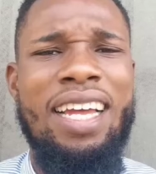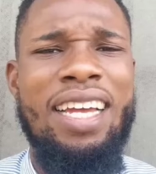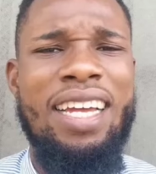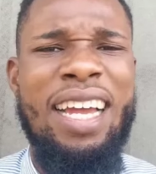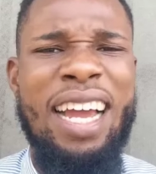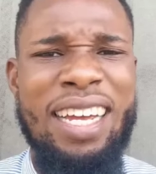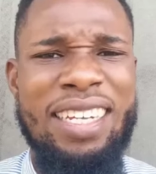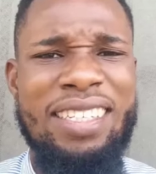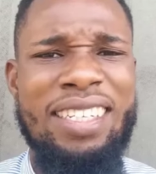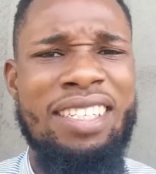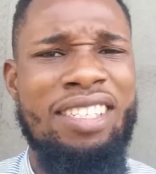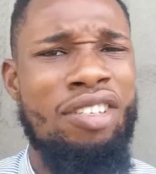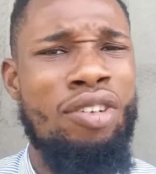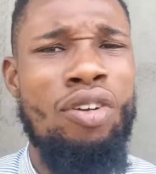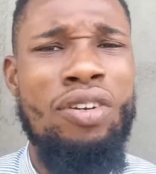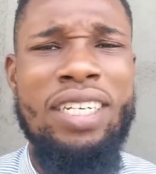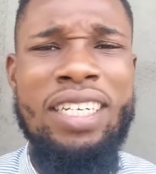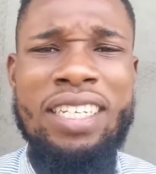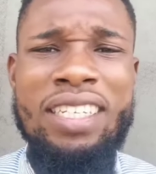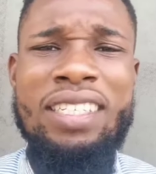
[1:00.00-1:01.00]
Guys, it's
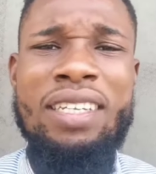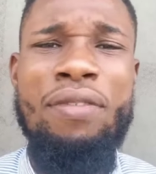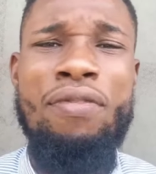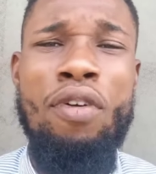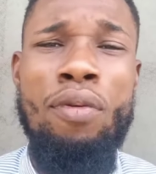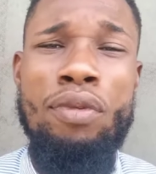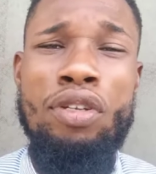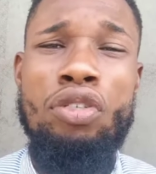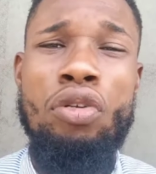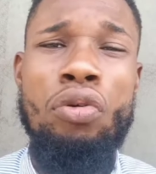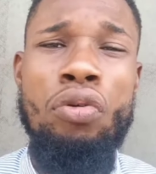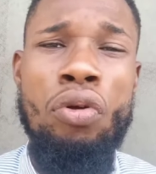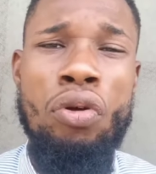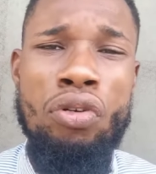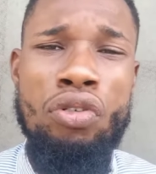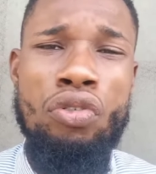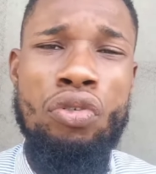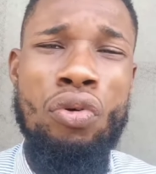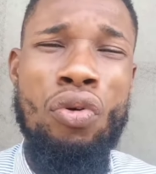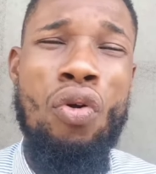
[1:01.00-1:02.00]
not easy for me to go
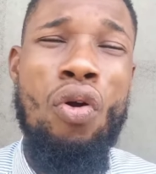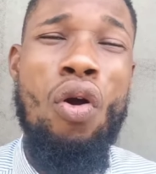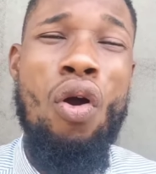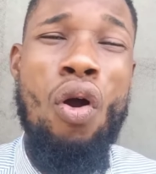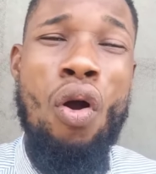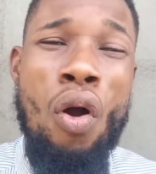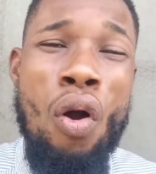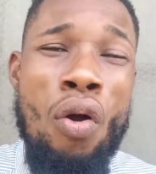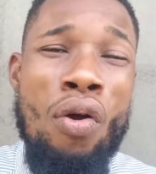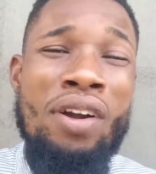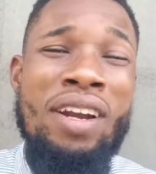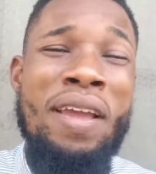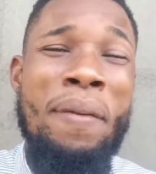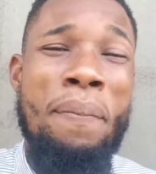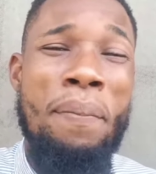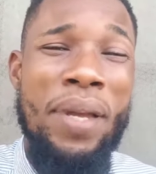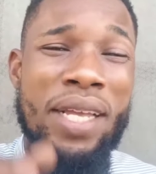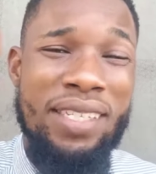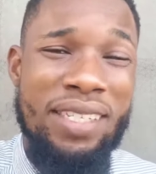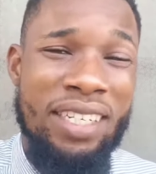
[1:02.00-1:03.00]
through all the
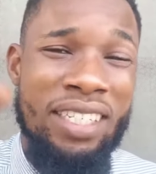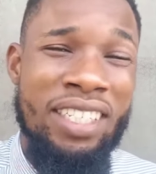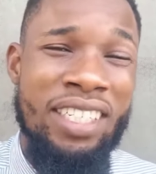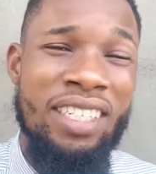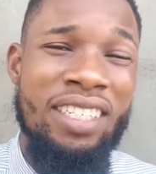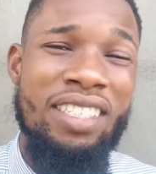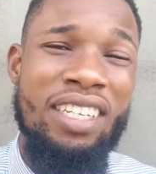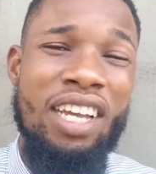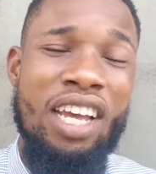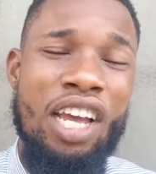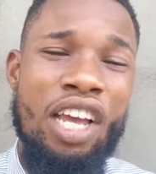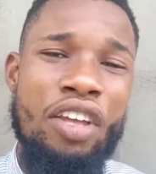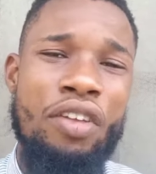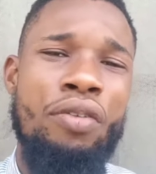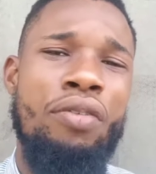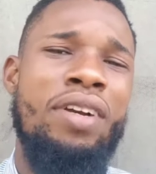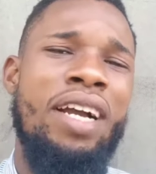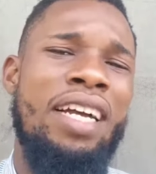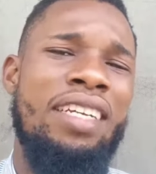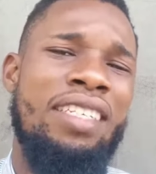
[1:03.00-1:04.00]
messages
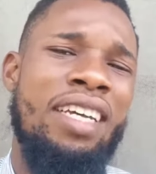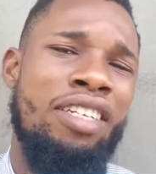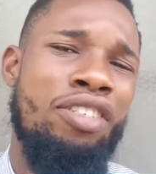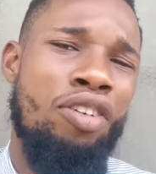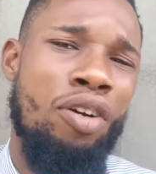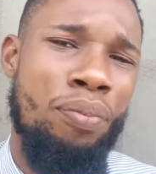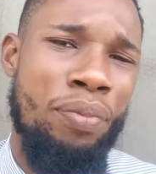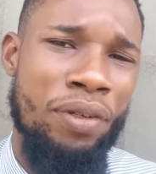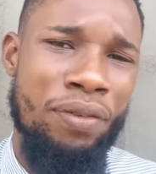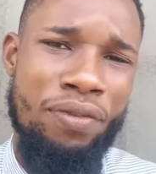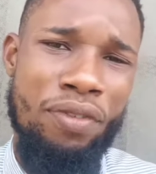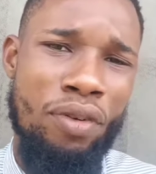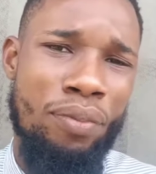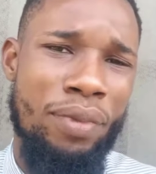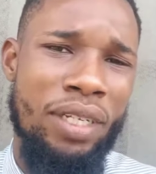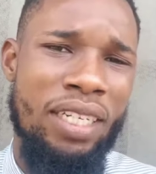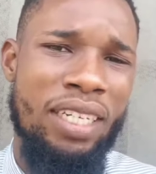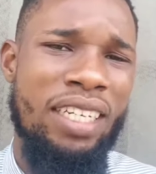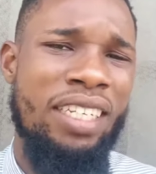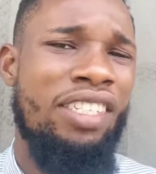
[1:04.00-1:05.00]
you guys are dropping for
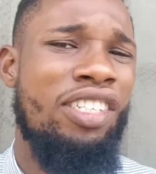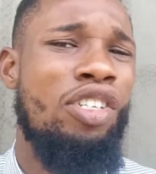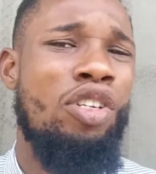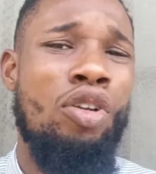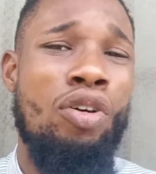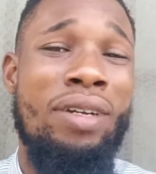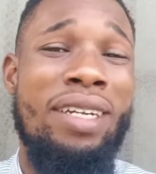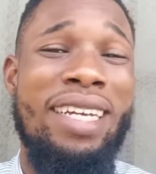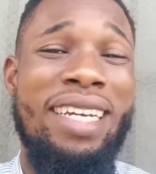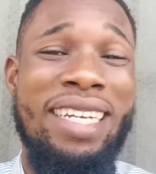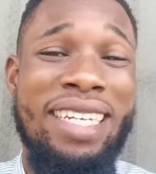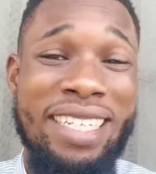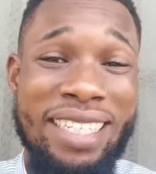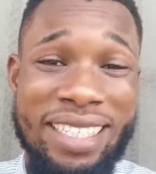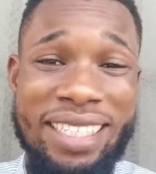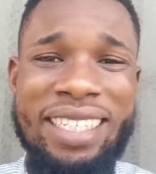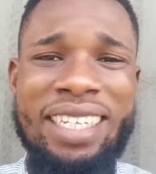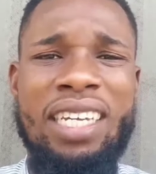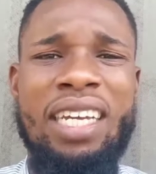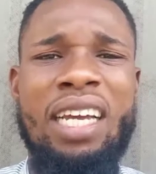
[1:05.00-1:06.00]
me. It's not
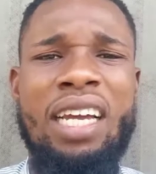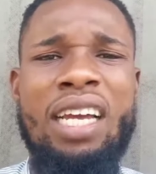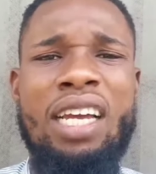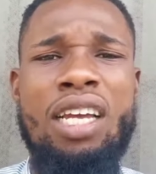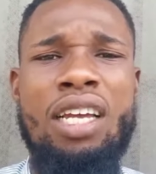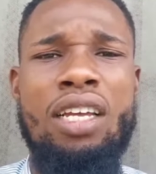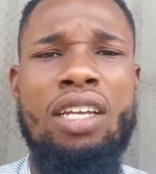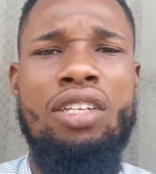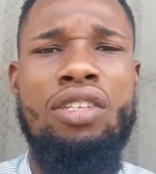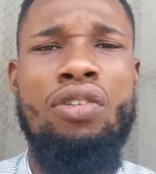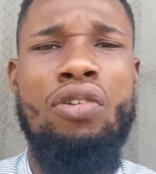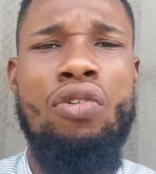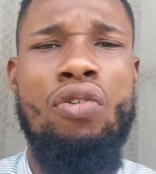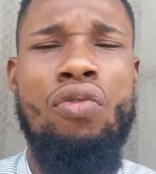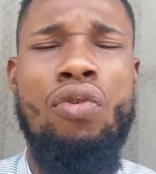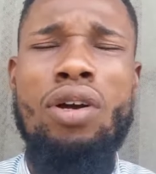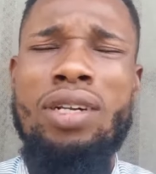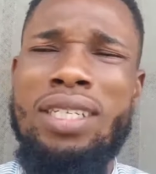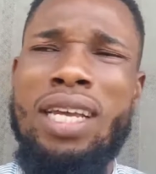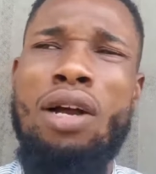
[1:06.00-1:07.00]
easy. So
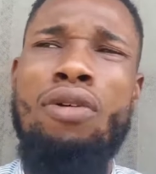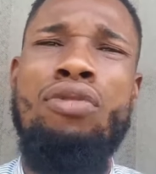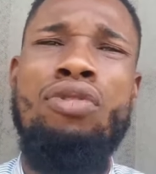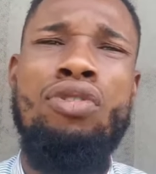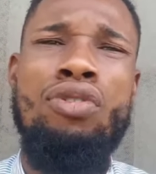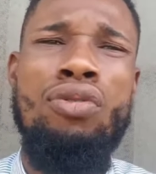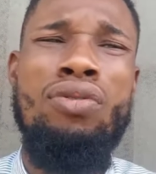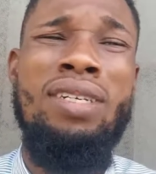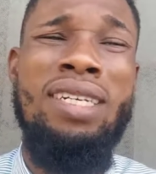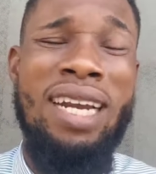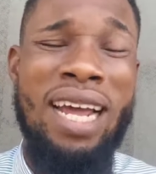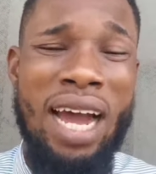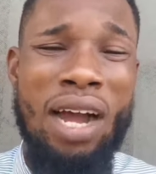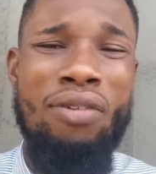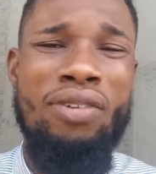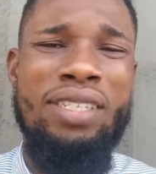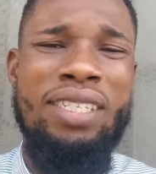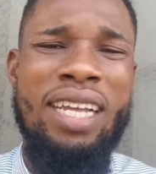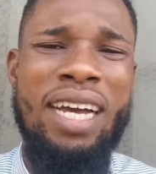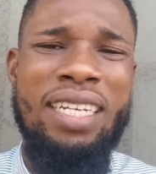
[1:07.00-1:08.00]
what I will do now
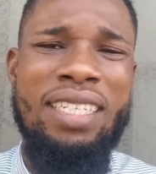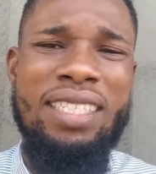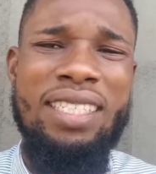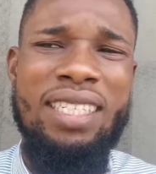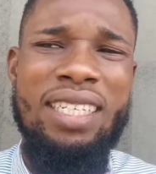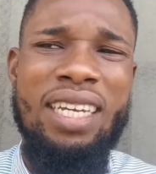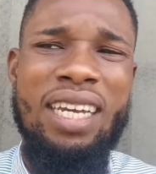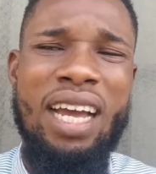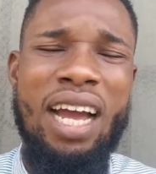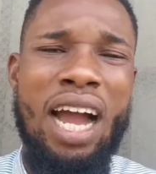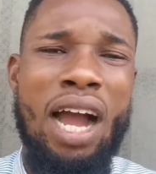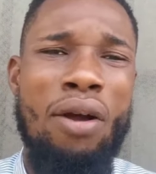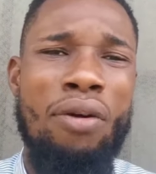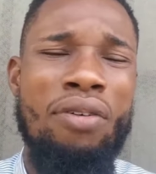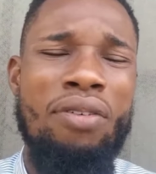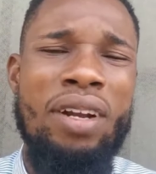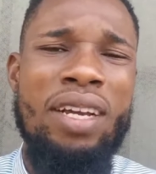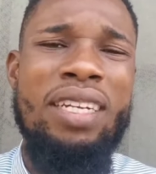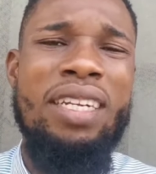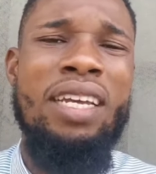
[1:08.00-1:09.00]
is that I'll
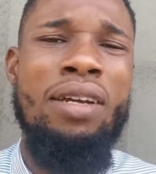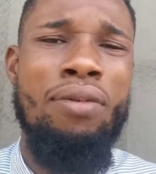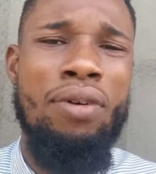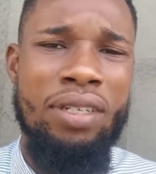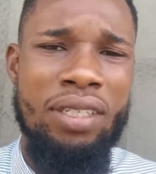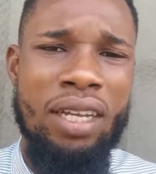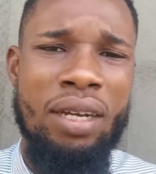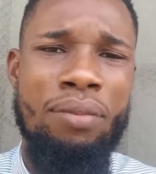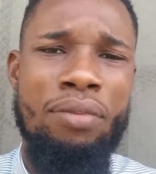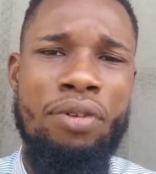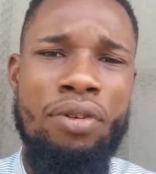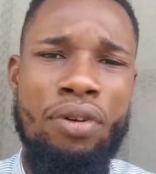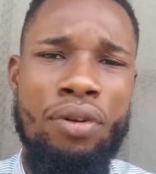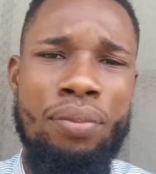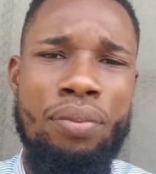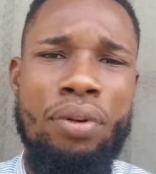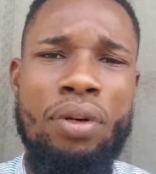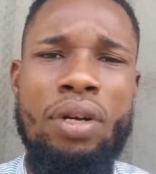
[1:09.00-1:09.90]
create a WhatsApp group.